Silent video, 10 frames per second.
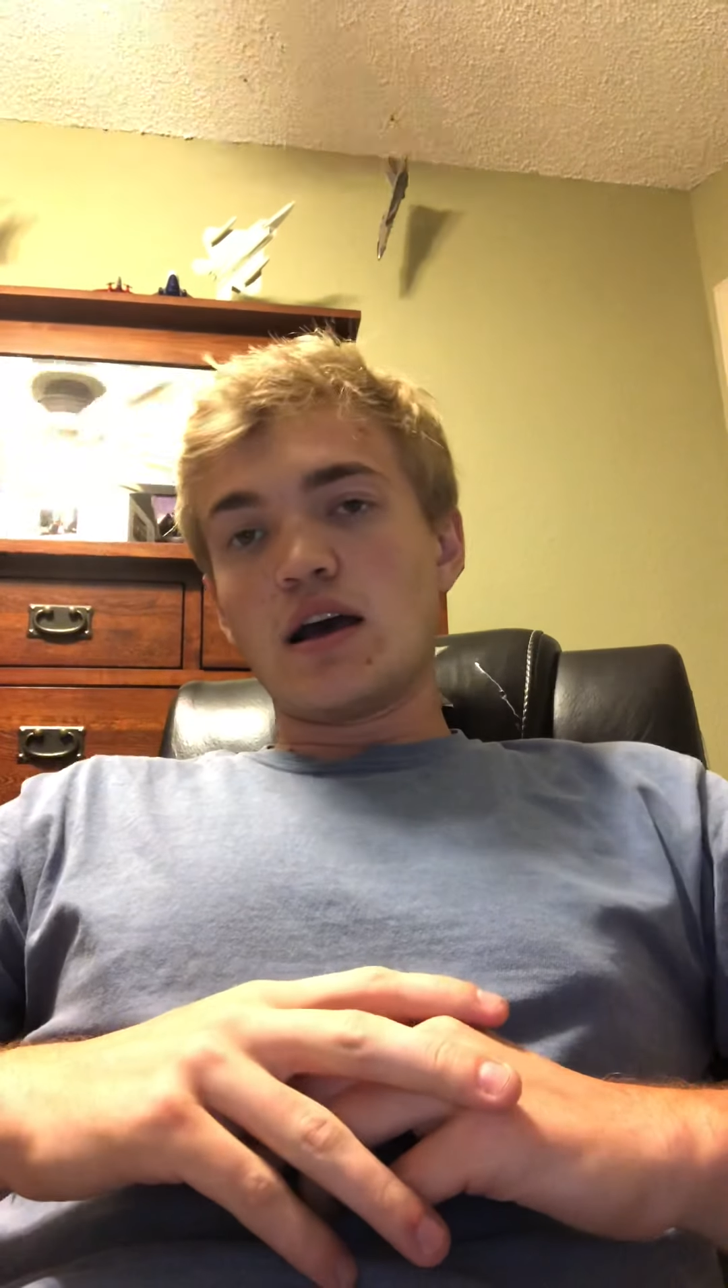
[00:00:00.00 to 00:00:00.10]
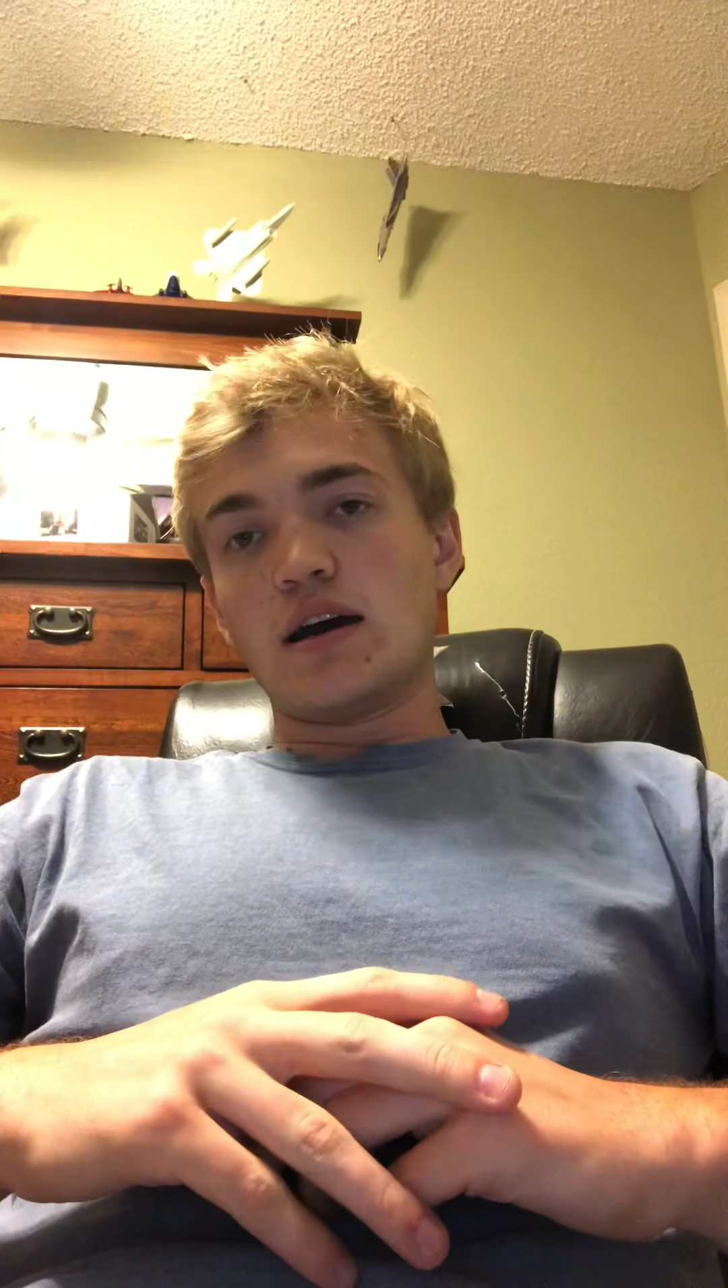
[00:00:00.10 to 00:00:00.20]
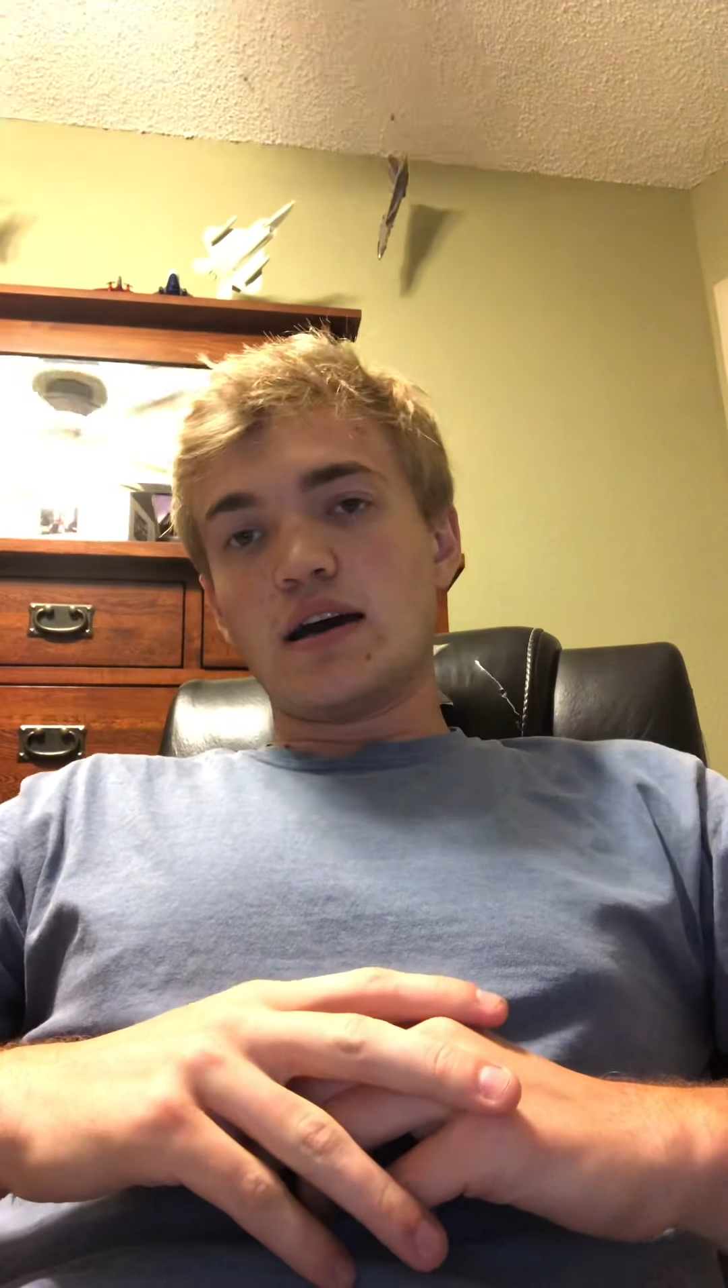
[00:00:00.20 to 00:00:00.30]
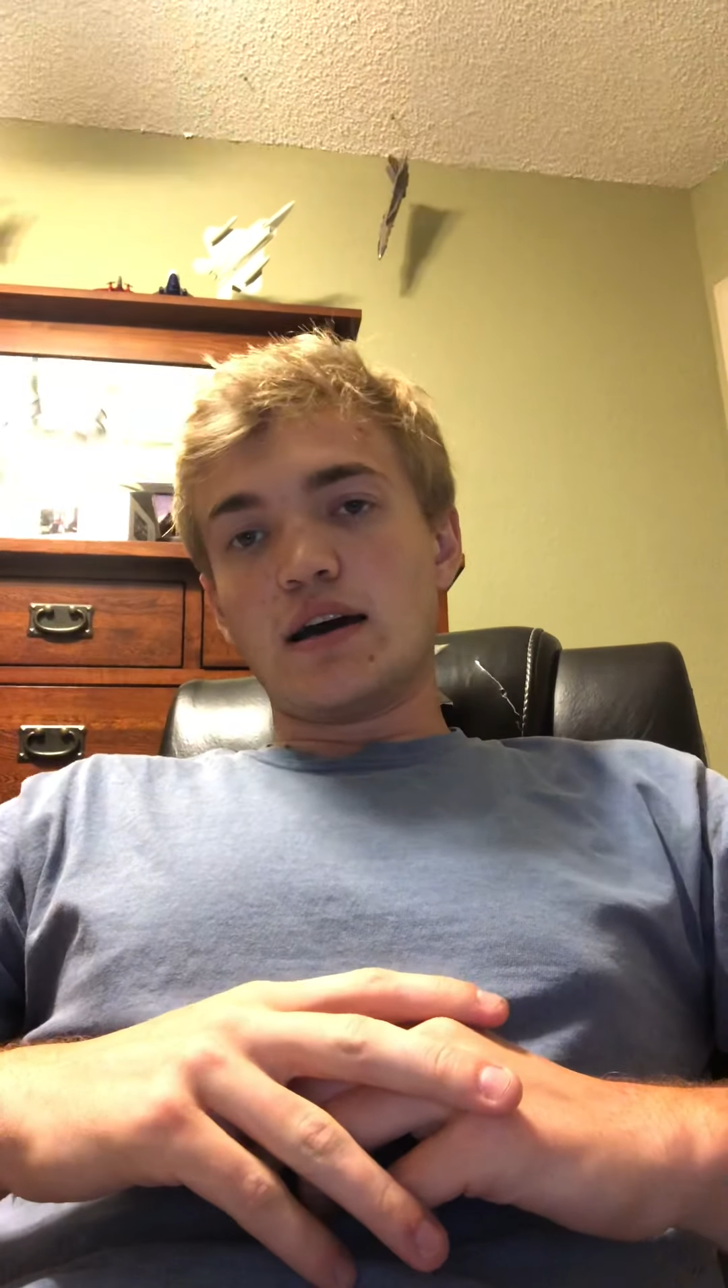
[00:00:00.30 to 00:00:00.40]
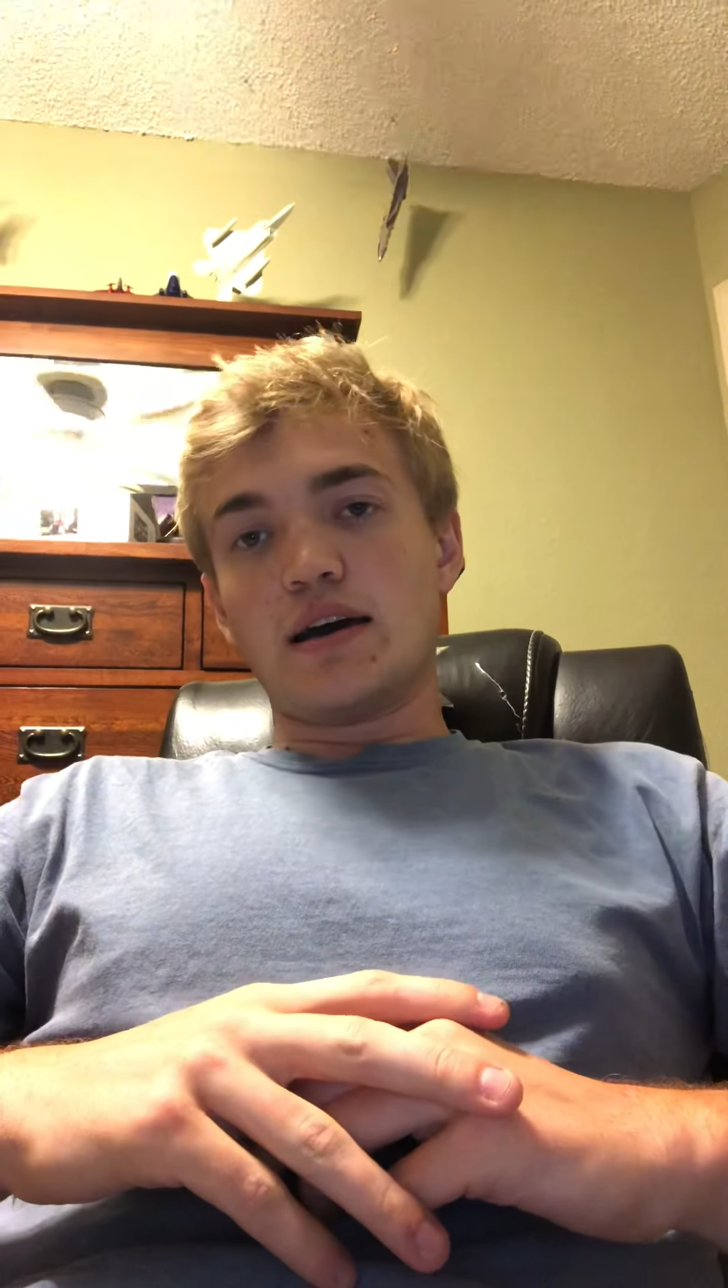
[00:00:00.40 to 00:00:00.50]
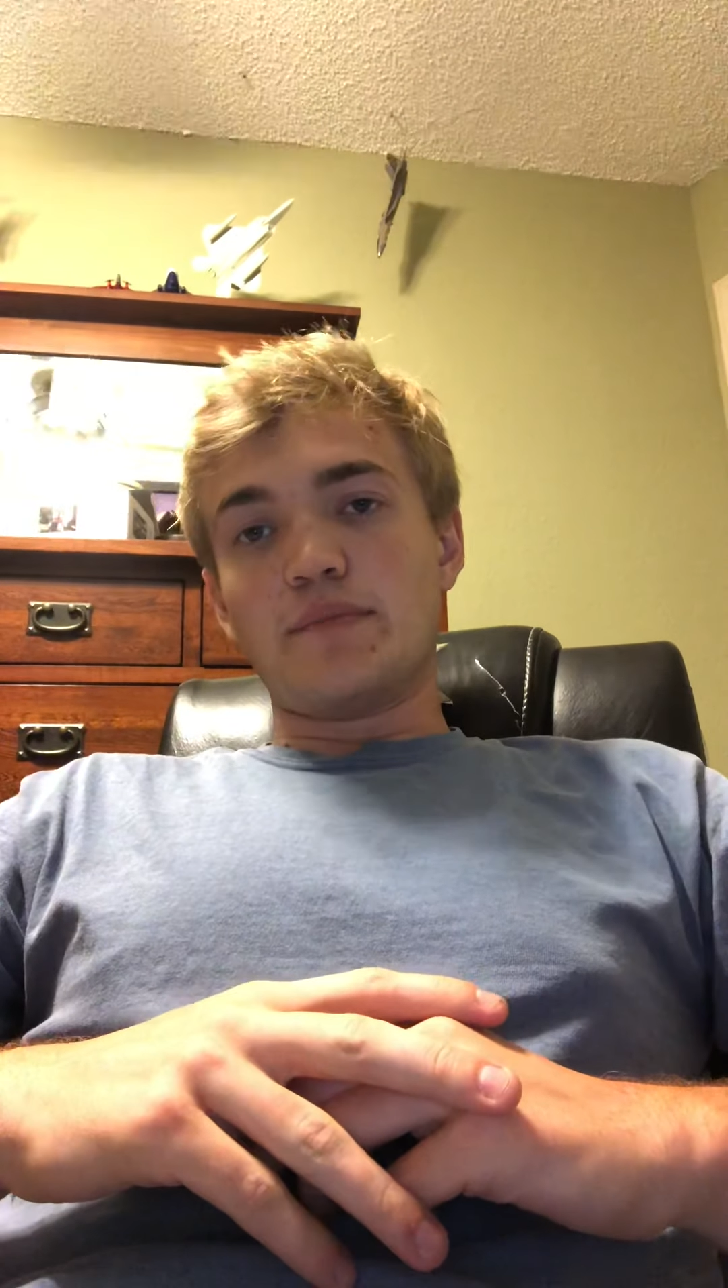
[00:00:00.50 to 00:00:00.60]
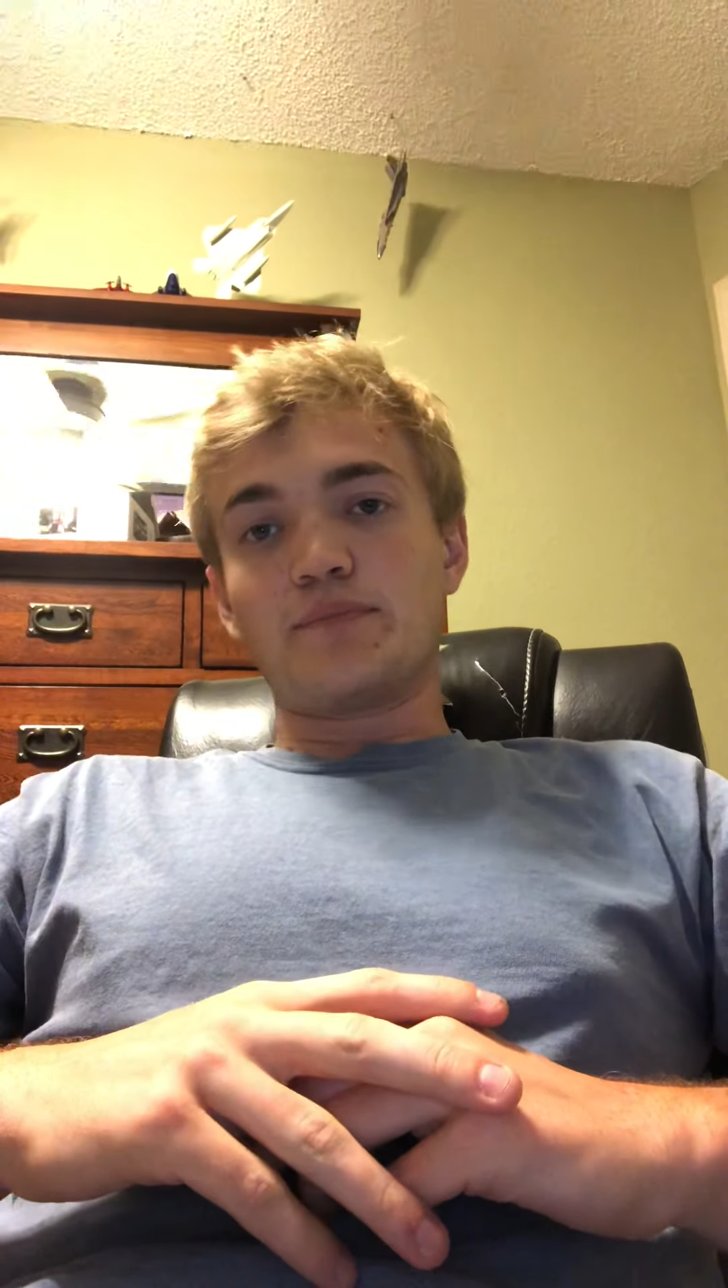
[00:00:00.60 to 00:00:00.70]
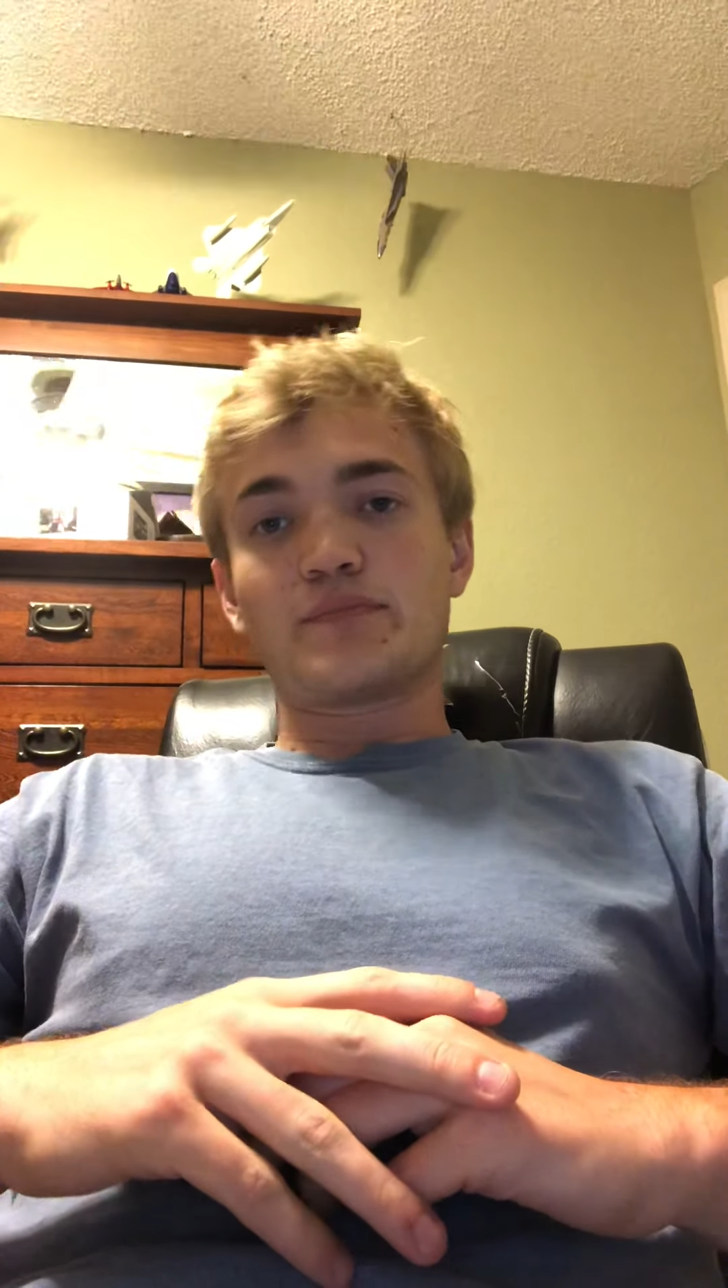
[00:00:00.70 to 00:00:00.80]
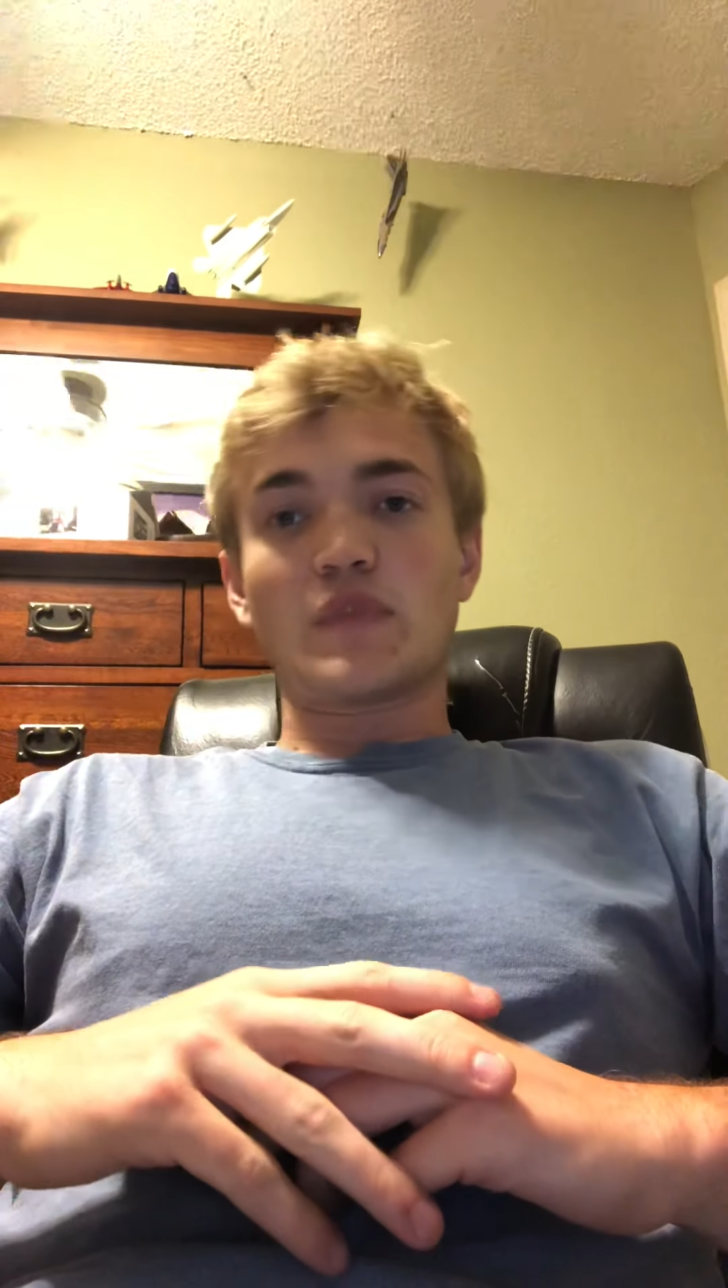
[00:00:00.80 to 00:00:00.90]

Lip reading: and